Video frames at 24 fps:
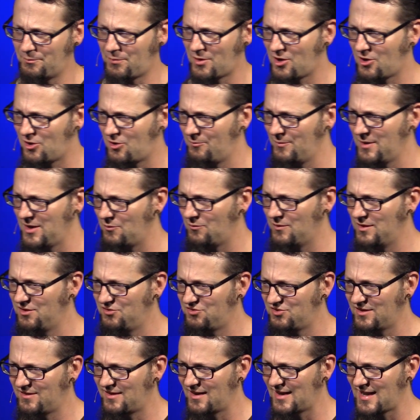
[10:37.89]
what Paul meant when
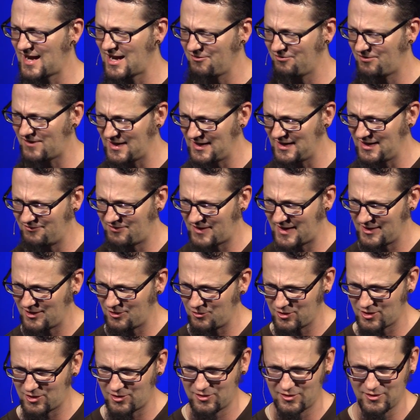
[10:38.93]
he said, the life I live, I
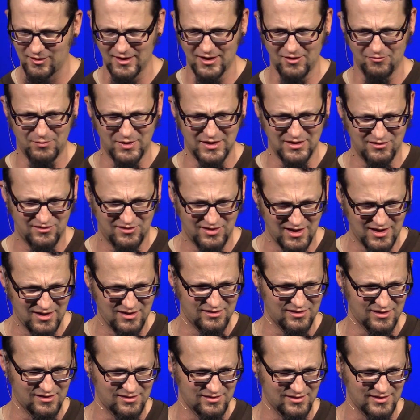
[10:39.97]
no longer live, but
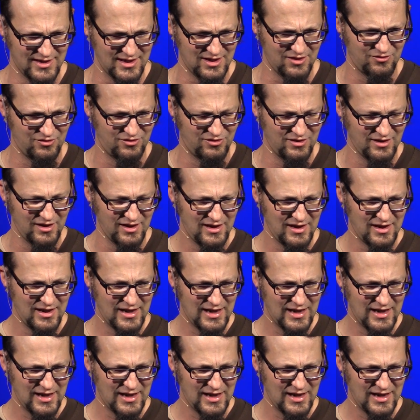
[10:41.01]
Jesus lives